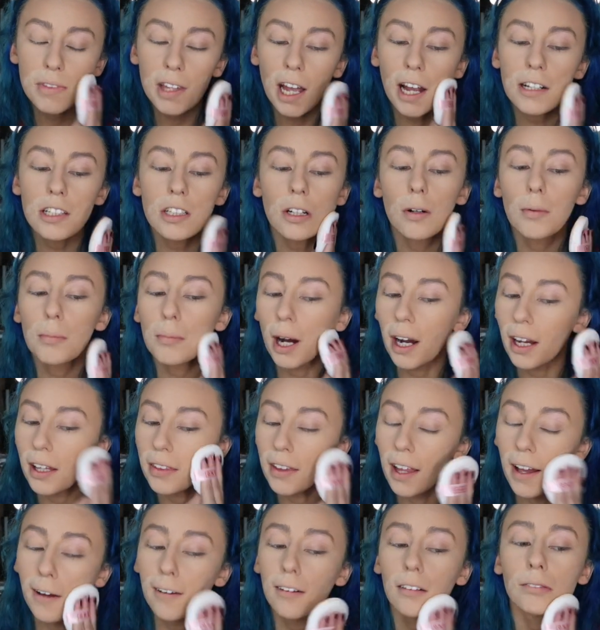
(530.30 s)
I don't
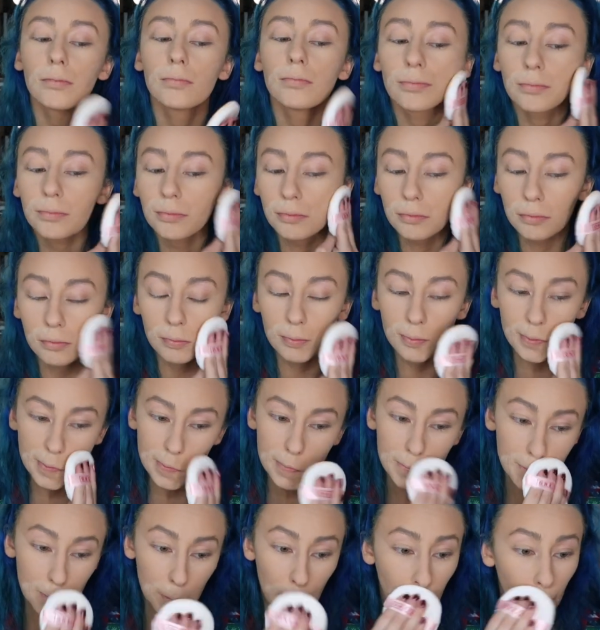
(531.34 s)
mind that.
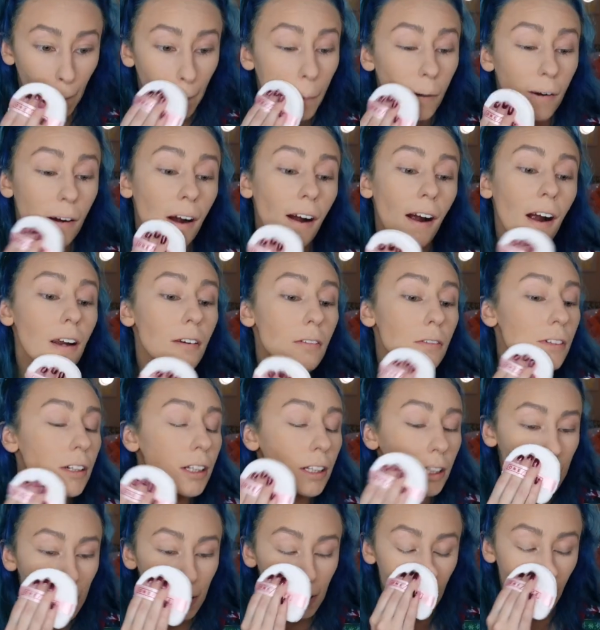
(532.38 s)
I
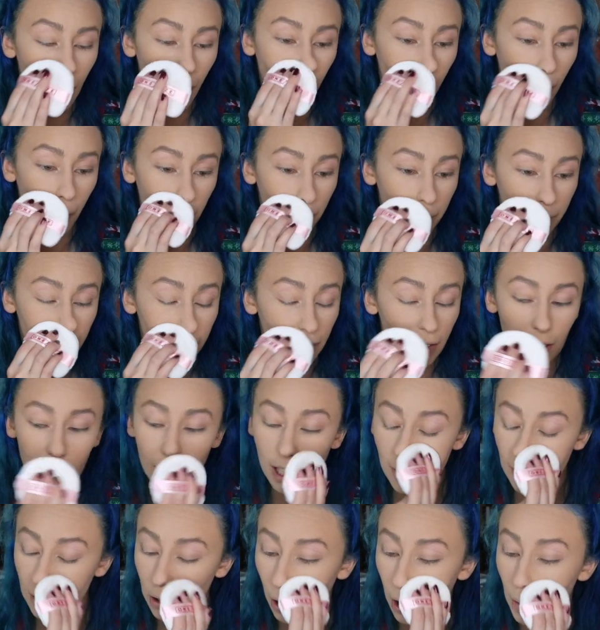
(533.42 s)
really,
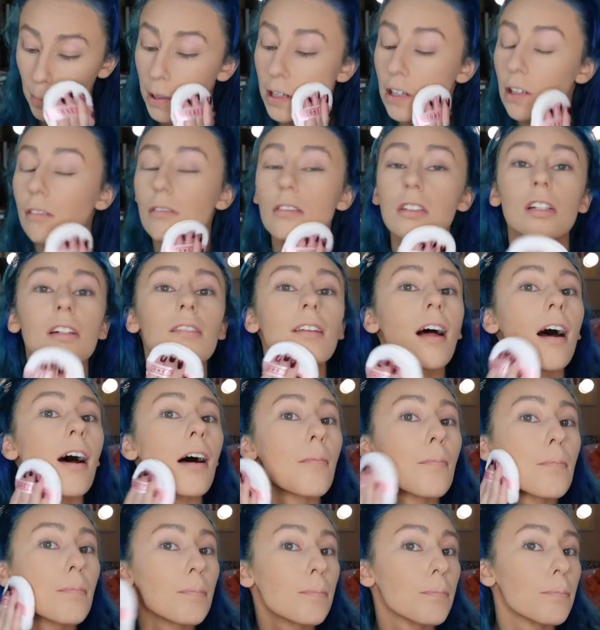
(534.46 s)
even though I've been using
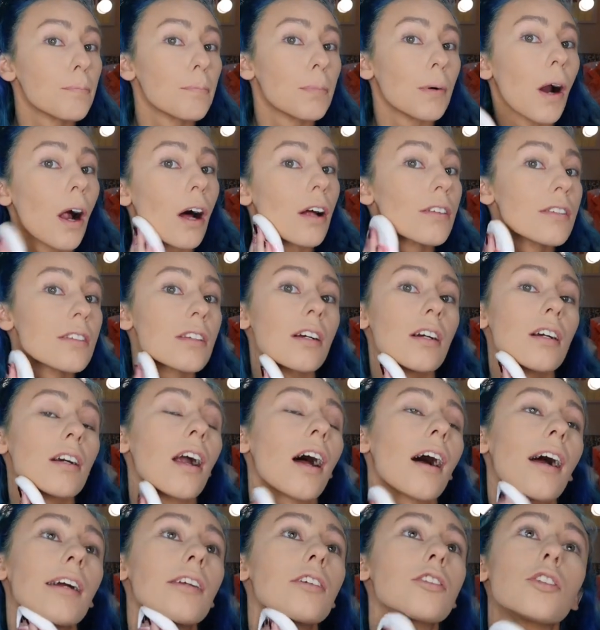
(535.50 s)
that bronzer,
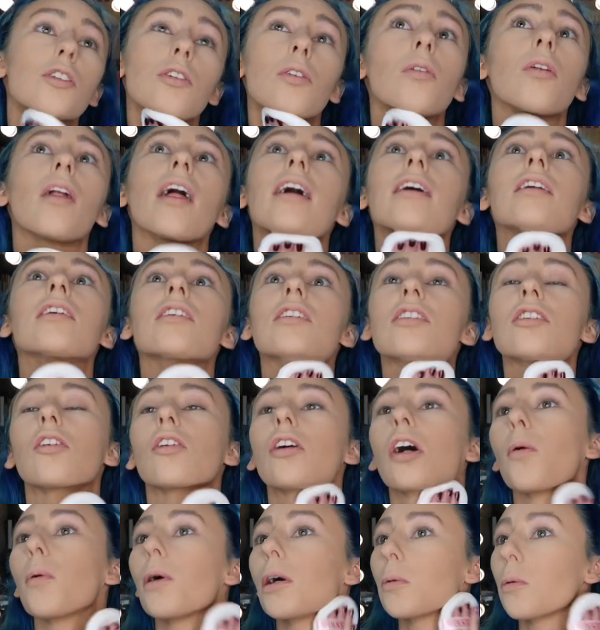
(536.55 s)
I do like to still
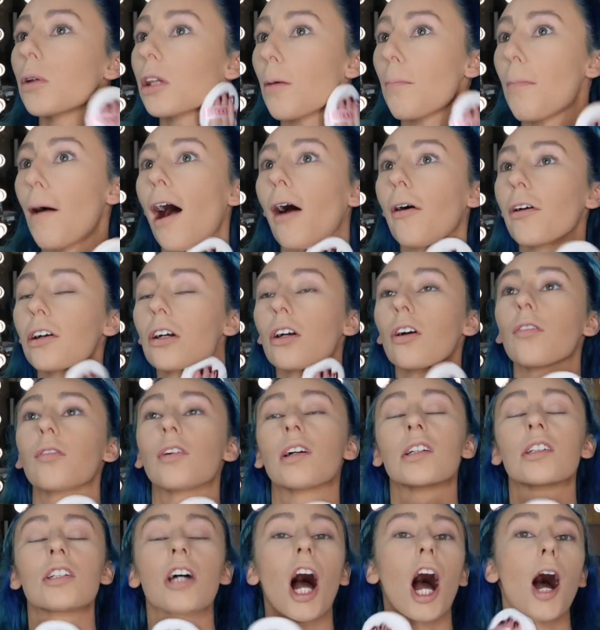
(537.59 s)
go in with the powder
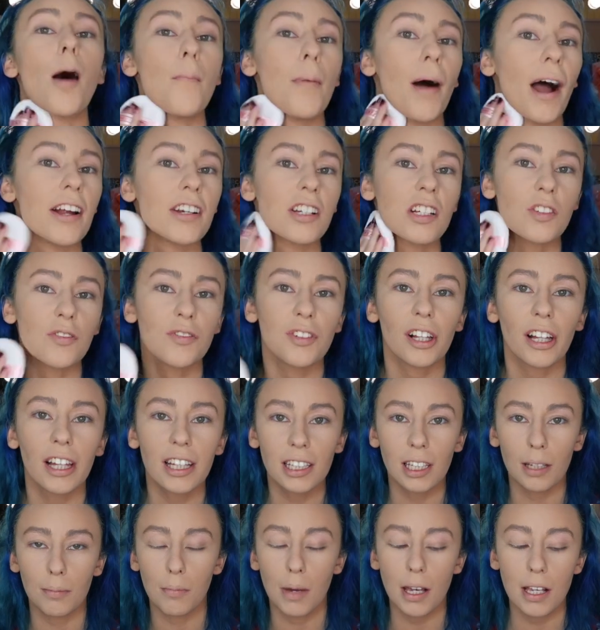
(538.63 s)
over top. I just feel
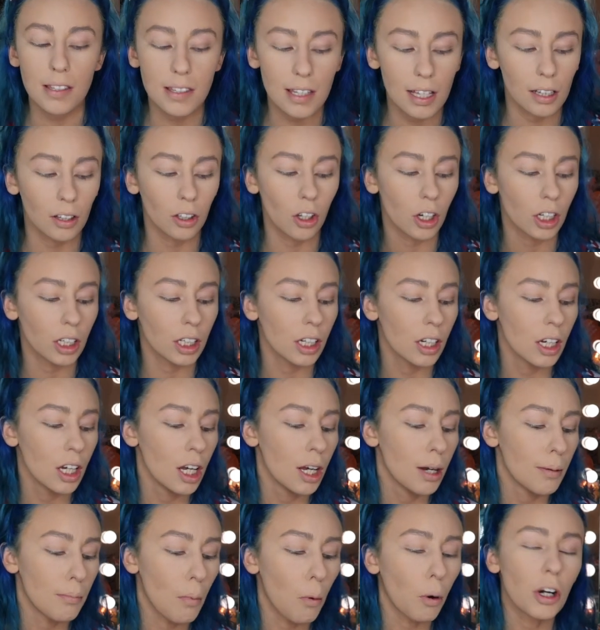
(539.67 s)
like it makes it look
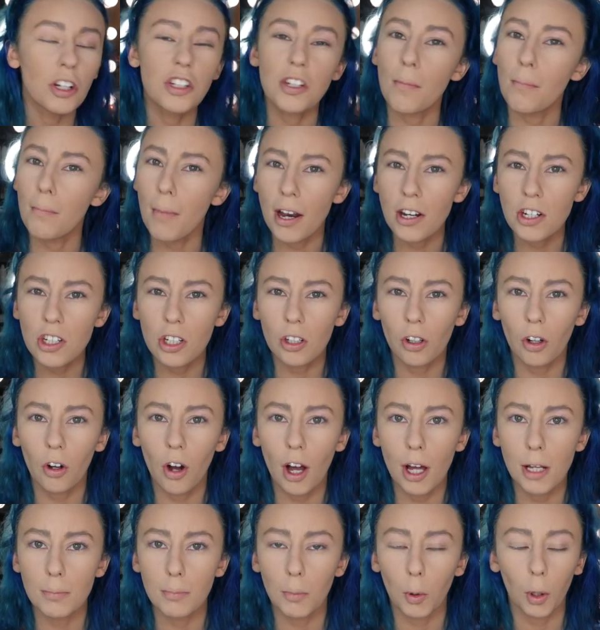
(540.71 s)
more dimensional
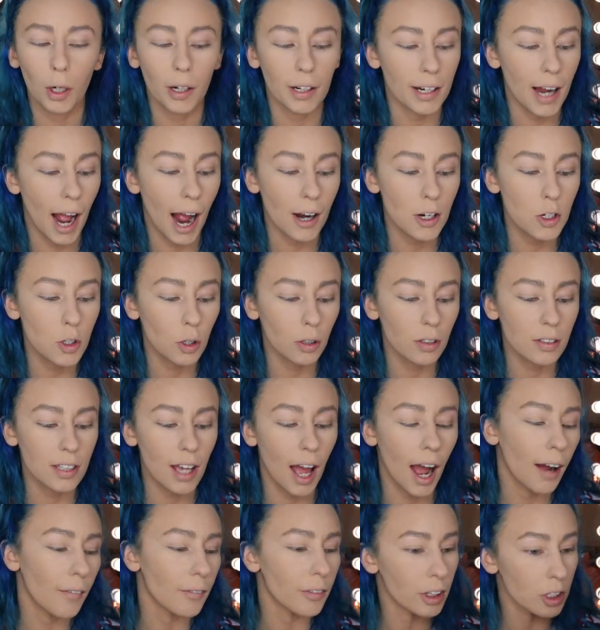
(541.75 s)
and more natural to
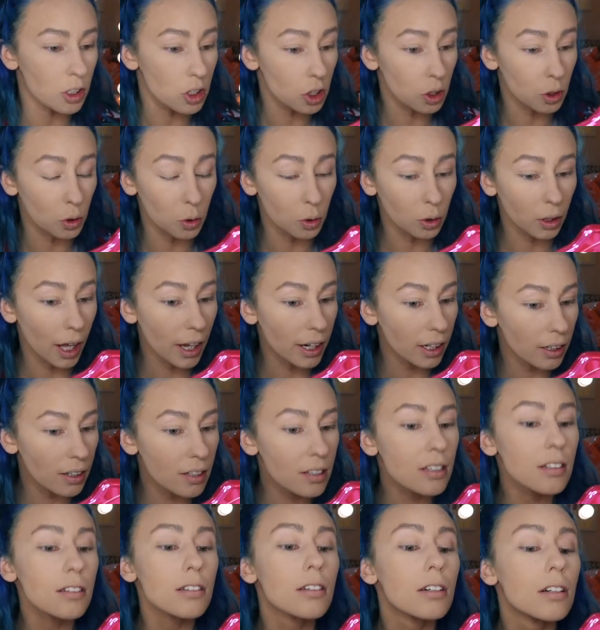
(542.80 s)
have the two
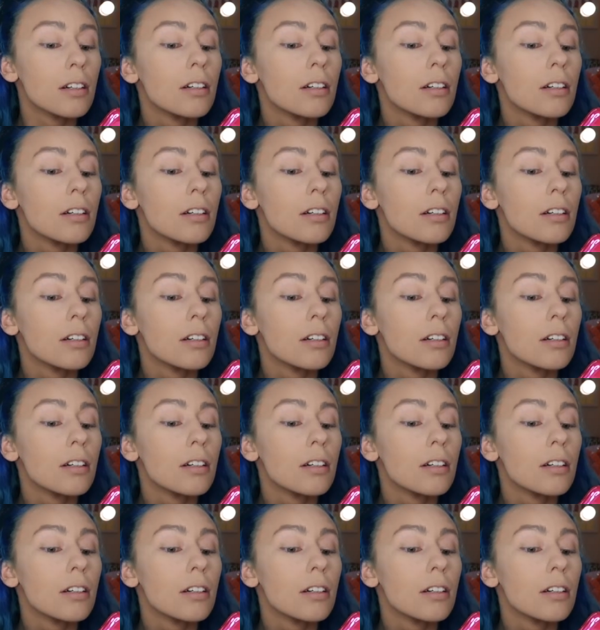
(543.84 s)
layers